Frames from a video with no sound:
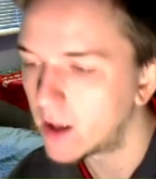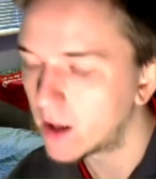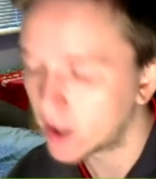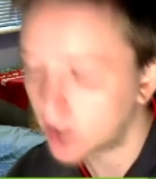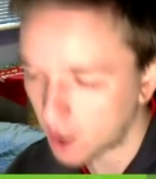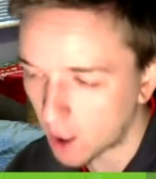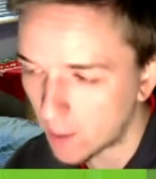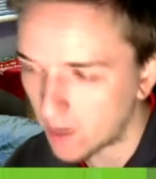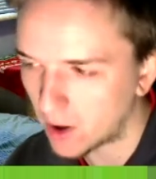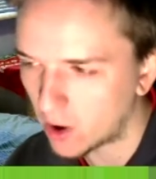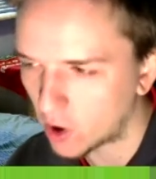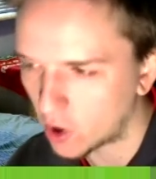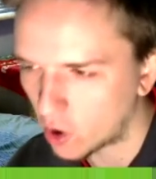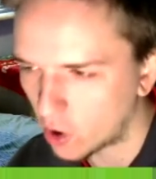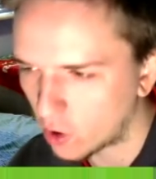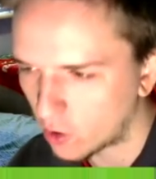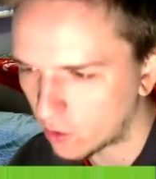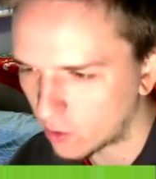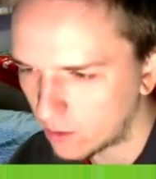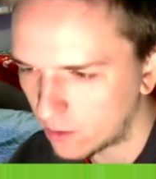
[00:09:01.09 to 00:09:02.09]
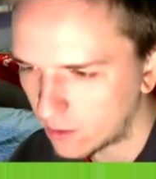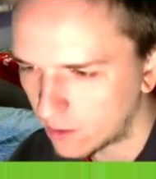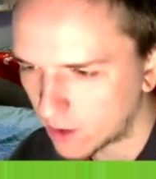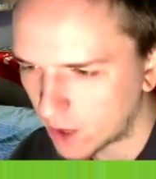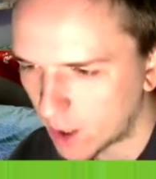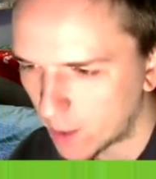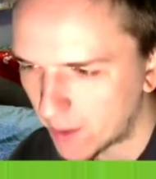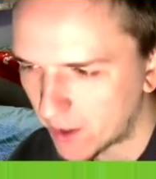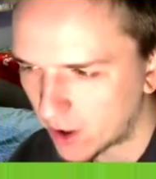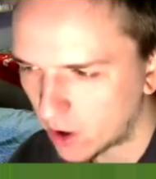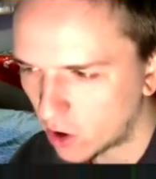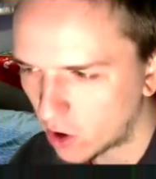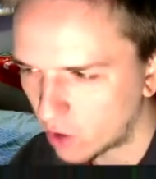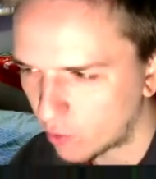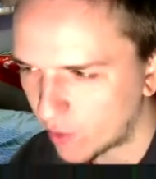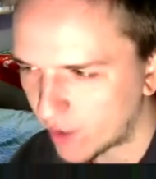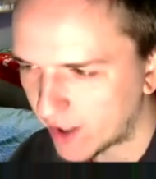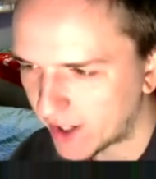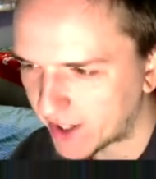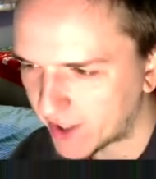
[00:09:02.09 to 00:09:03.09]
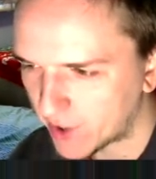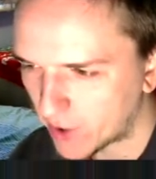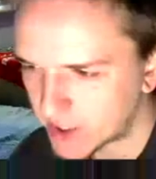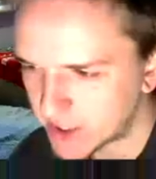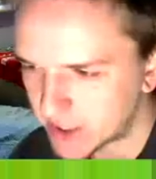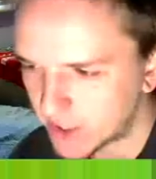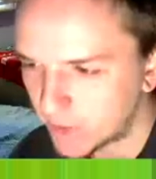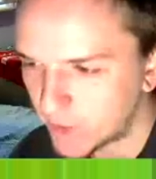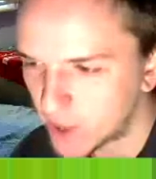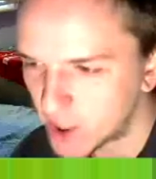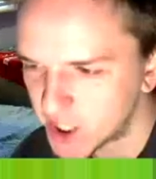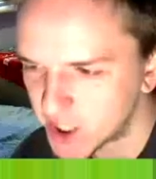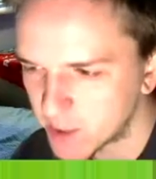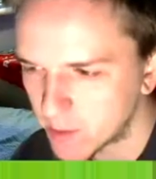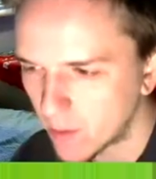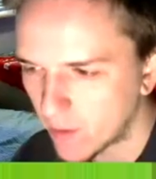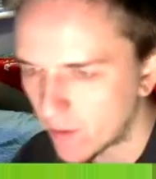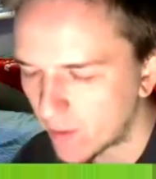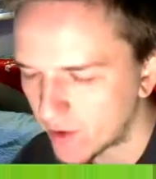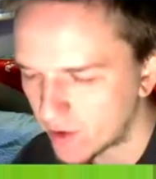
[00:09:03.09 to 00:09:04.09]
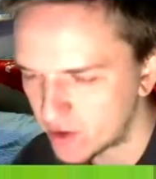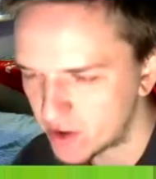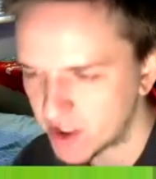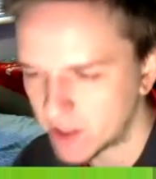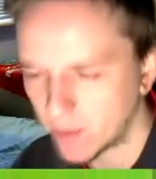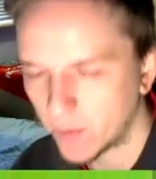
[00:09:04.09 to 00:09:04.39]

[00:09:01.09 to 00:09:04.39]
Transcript: Coming along really nicely. First time we've ever used him on